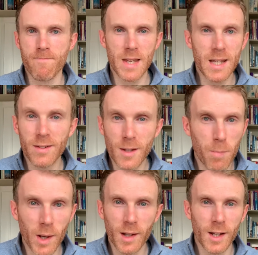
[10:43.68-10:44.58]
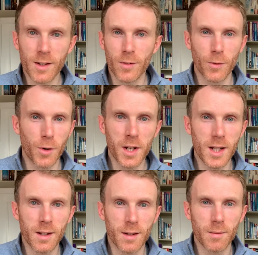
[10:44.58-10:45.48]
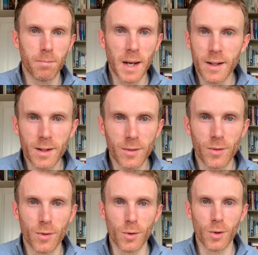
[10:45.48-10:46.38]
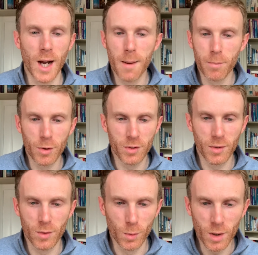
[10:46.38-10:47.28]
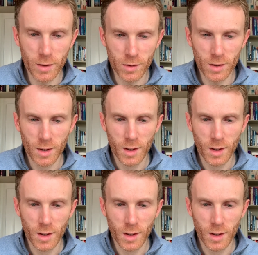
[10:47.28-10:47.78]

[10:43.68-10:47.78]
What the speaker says: easy pickings for any bandits or ambushes or whatever.